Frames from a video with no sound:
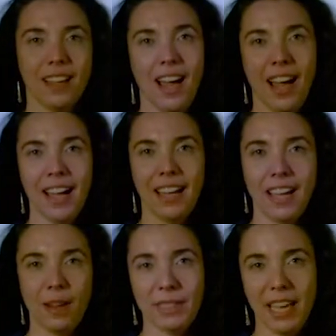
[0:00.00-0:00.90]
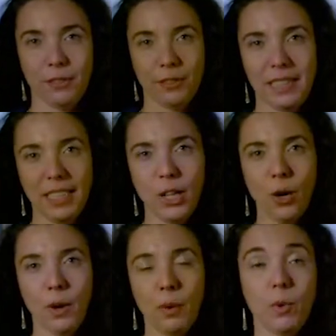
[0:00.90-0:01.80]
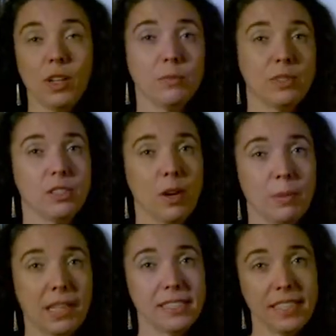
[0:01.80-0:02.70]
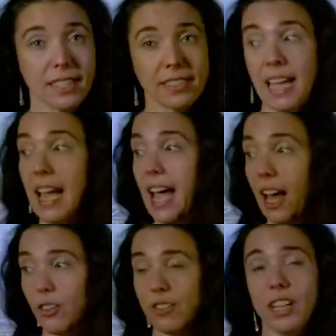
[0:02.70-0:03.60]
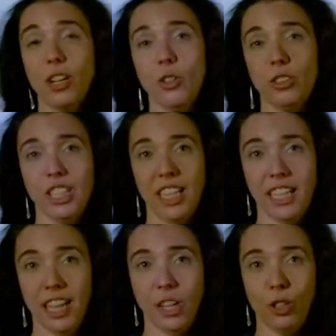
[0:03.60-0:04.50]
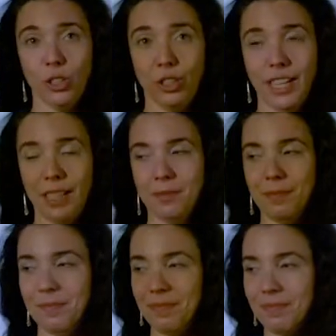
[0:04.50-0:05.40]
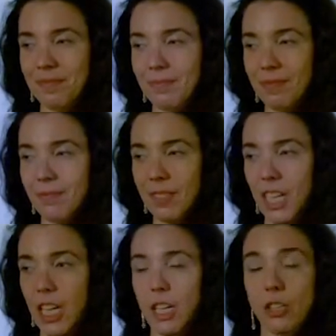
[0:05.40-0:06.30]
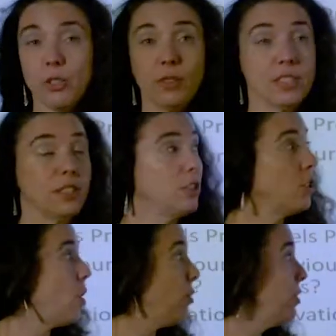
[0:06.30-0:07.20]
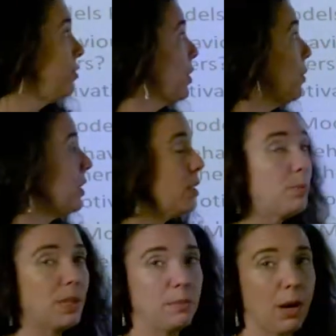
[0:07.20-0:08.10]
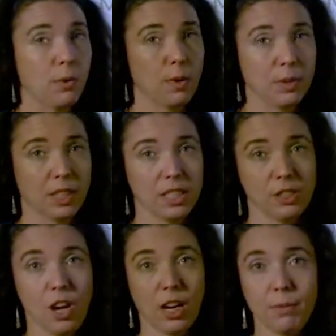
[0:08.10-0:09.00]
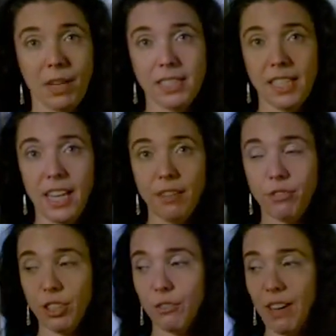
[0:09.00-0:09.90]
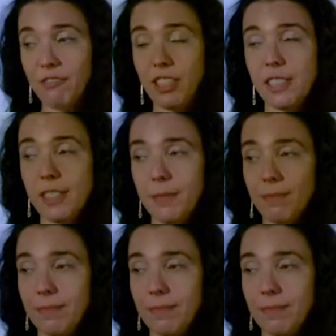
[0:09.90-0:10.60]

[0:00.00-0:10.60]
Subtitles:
Hi, I'm Catherine Lido, and welcome to Topic 6, Health Psychology and Adult Learning. So this is an overview, a little bit about what we're going to talk about today for your reference.